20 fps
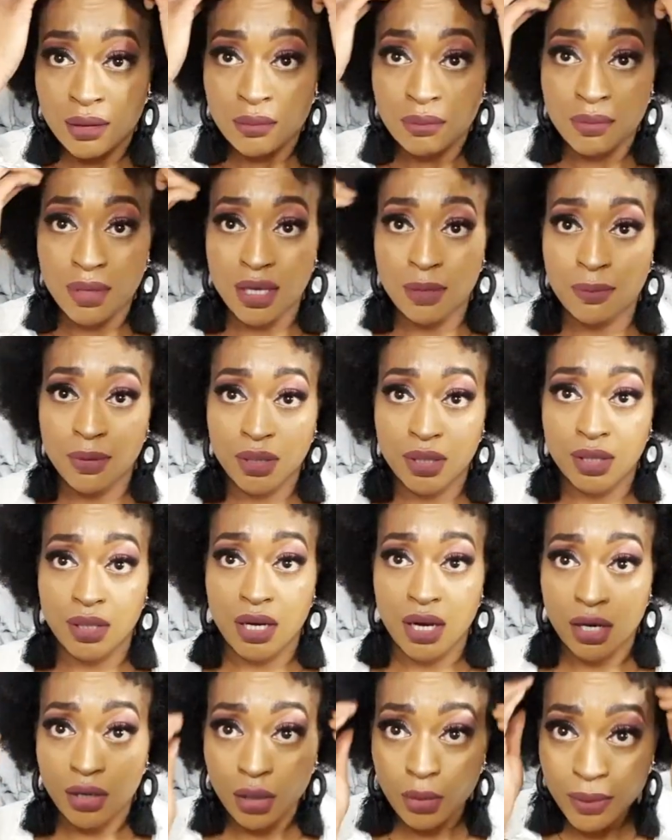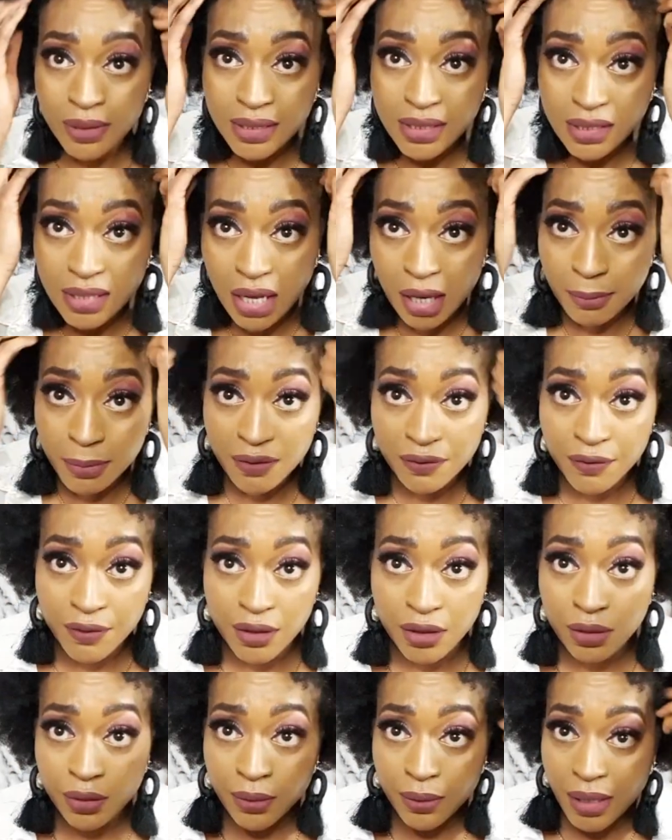People aren't always as happy for
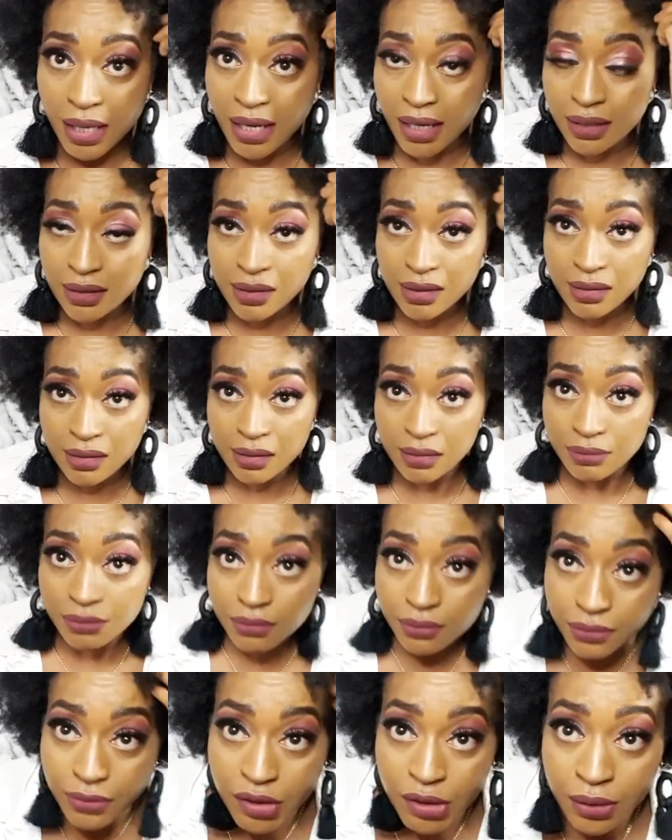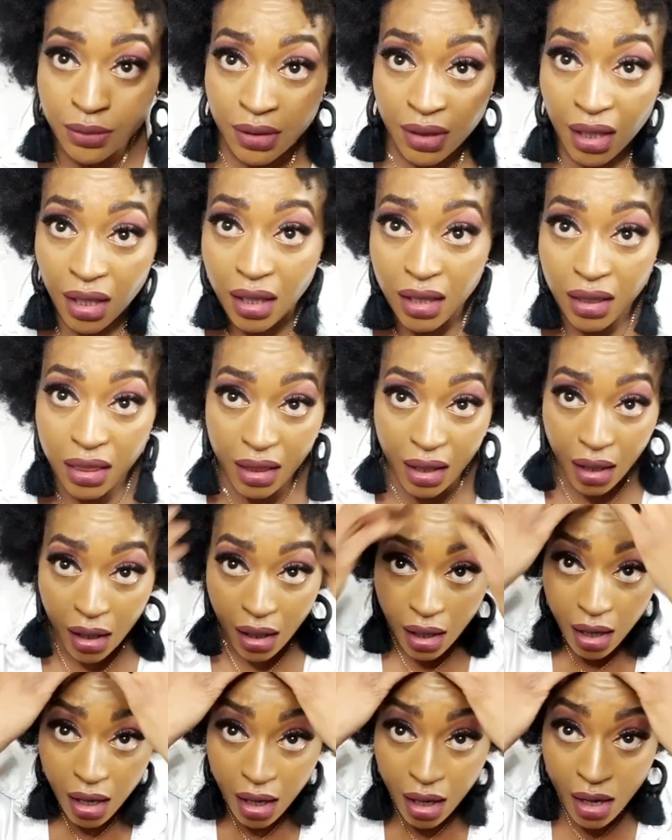you as you think they
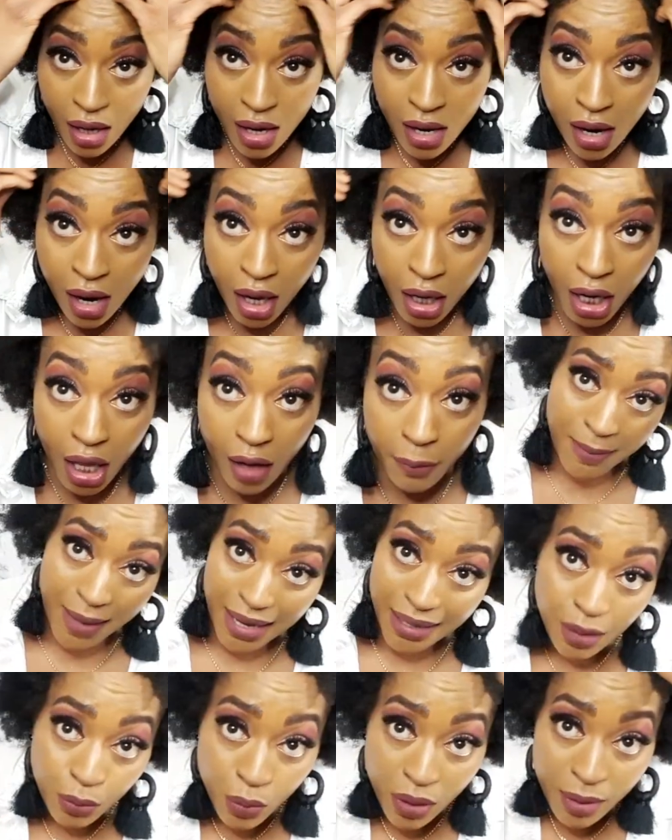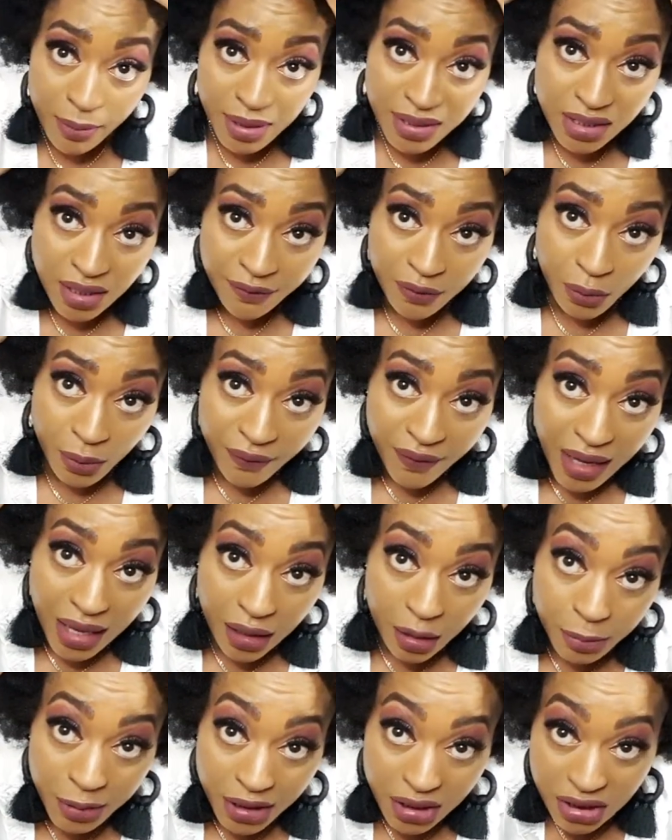are. A lot of men and women suffer with
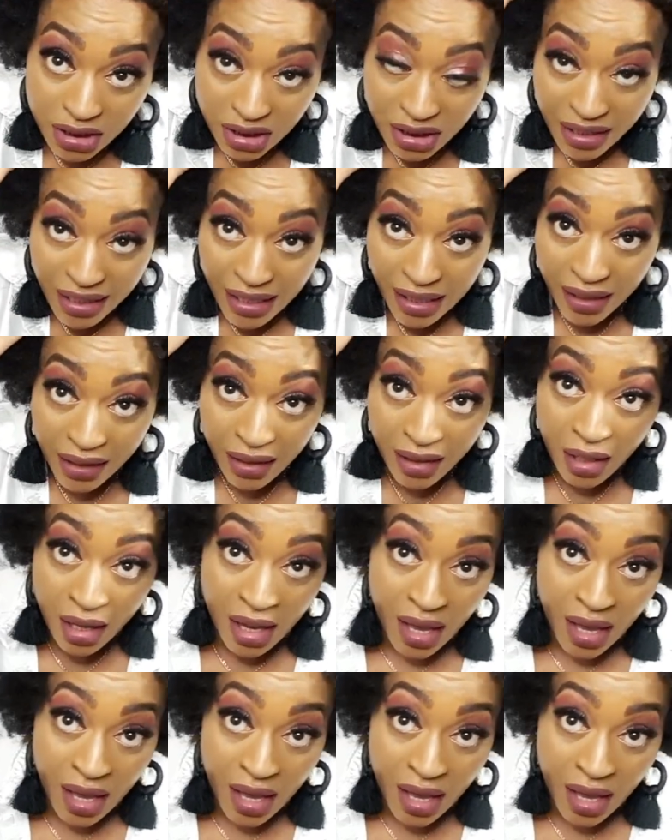alopecia, yeah?